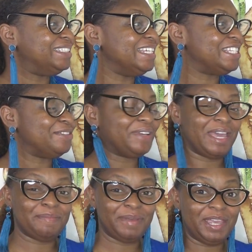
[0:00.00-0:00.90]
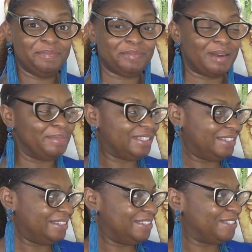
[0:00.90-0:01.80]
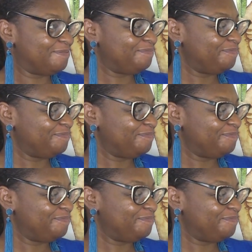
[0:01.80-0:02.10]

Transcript: a list of campaign promises.